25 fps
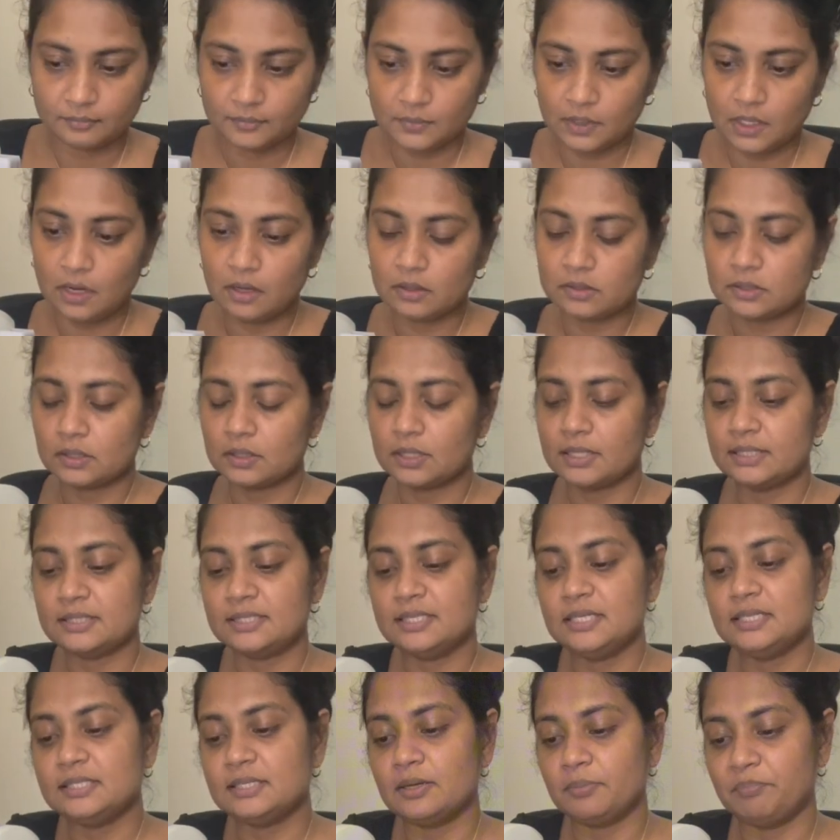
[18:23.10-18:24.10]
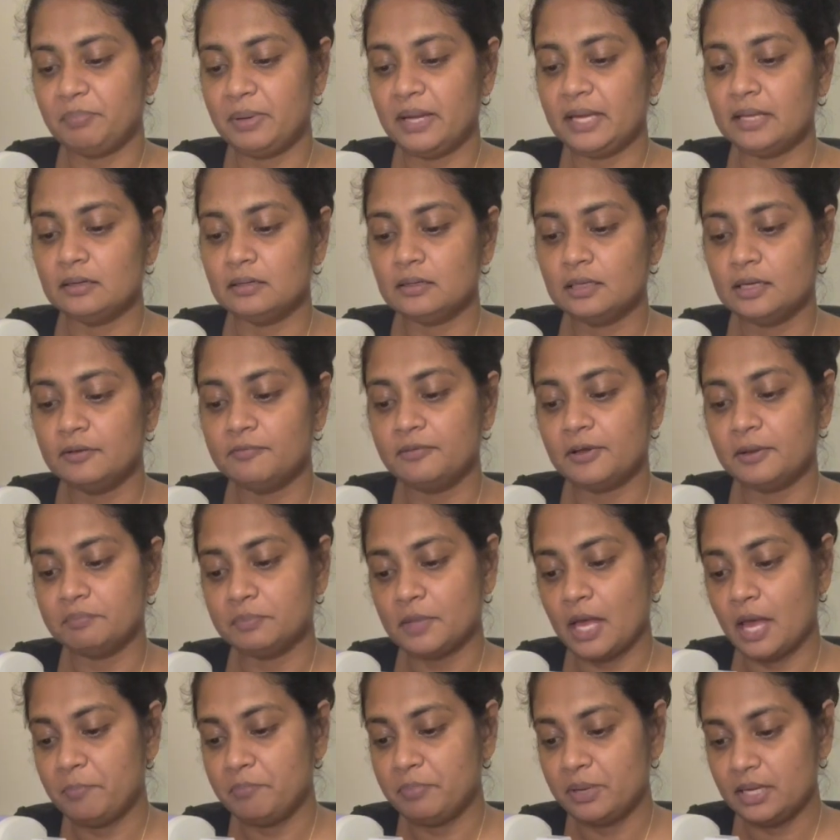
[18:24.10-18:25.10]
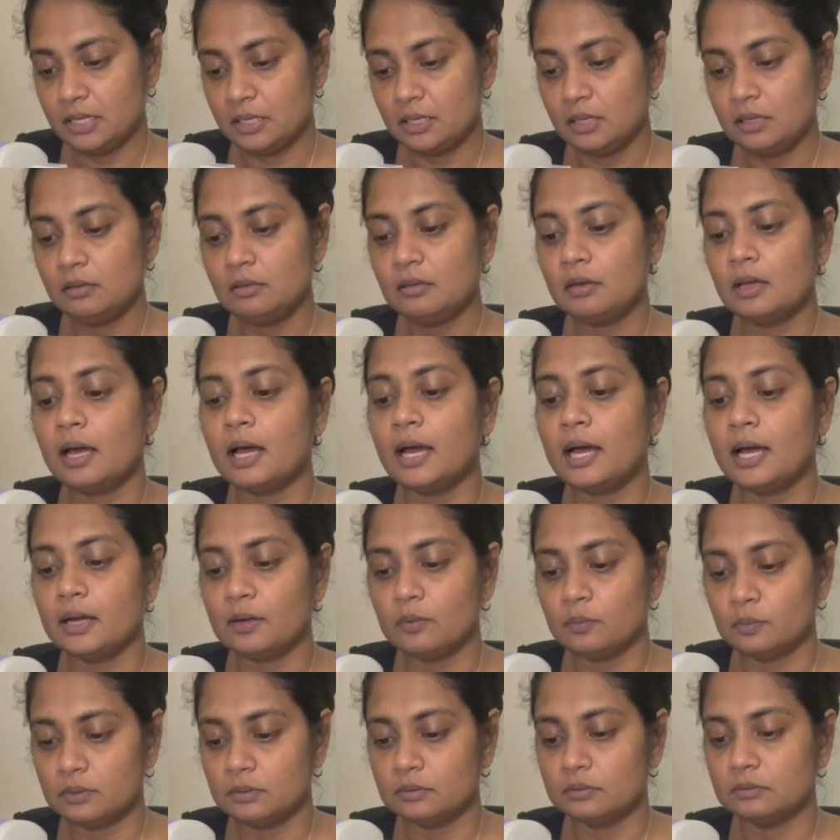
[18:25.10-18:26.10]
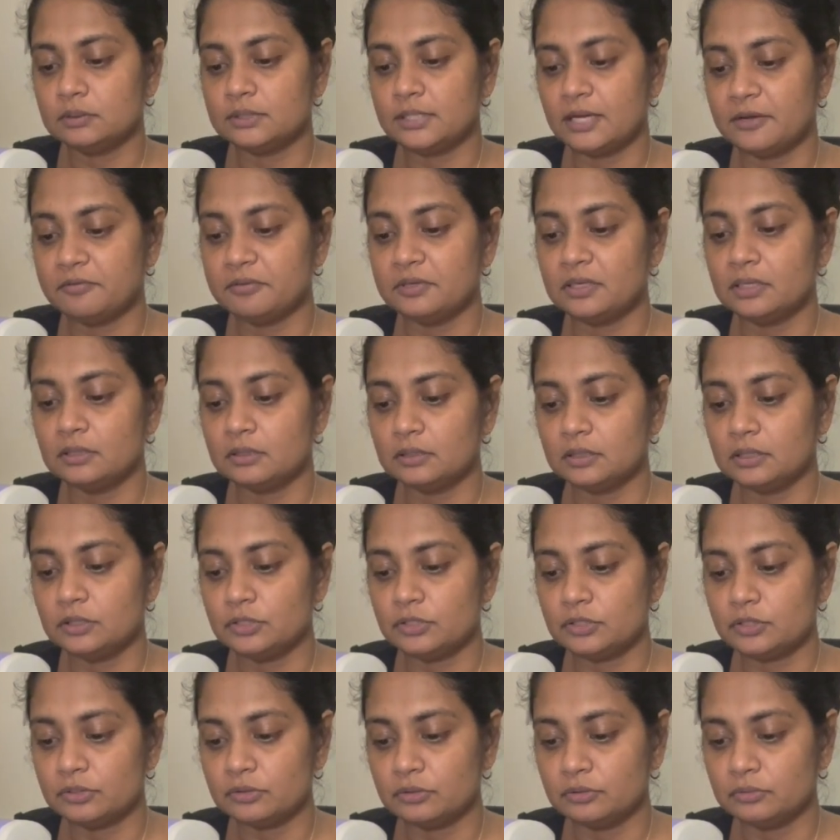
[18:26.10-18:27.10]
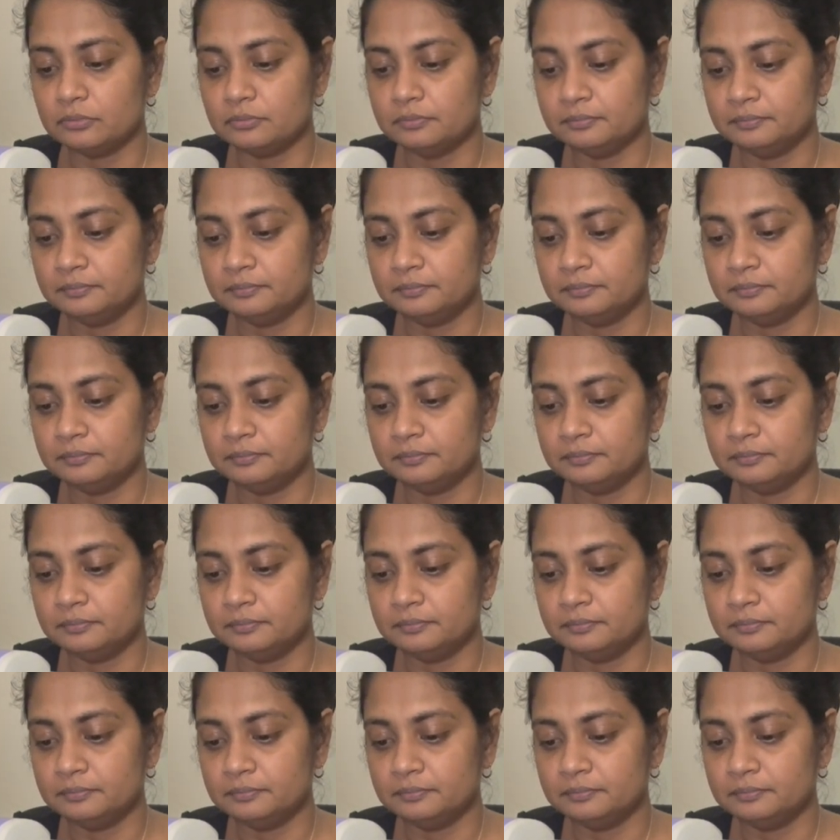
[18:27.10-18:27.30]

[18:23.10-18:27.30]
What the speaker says: Also, because these are pinned. If I'm not pinning, I will definitely do